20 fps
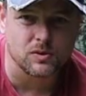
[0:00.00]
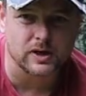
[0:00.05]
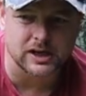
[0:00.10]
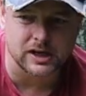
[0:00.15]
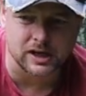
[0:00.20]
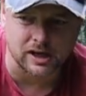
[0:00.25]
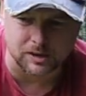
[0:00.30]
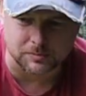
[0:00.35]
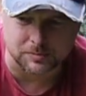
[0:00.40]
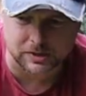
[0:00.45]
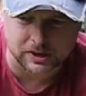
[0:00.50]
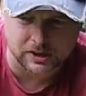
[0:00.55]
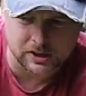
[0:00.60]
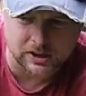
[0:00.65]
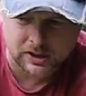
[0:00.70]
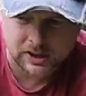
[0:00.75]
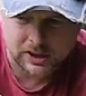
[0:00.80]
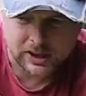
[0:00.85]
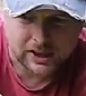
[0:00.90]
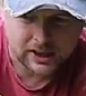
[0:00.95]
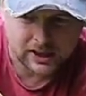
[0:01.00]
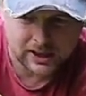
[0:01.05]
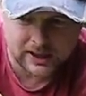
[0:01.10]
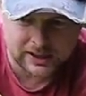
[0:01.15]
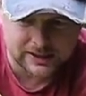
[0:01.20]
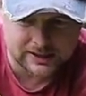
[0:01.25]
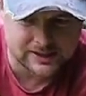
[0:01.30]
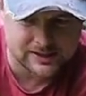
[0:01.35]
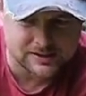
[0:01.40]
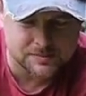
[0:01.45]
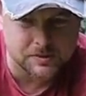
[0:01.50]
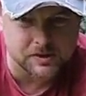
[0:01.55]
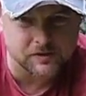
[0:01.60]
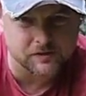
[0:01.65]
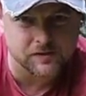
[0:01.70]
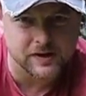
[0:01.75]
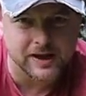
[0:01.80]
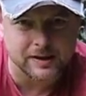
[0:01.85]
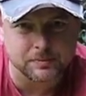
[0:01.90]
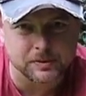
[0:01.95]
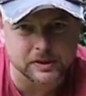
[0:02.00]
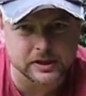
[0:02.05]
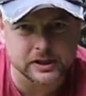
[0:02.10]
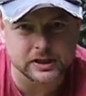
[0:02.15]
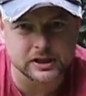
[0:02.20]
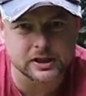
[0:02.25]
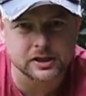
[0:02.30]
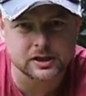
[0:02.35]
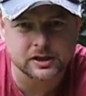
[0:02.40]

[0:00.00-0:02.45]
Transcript: way up, and it is a bit flappy.